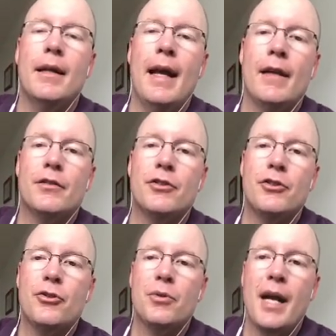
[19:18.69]

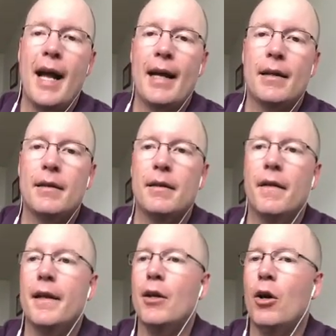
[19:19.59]
extract
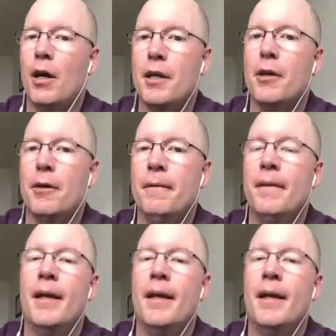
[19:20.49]
the audio,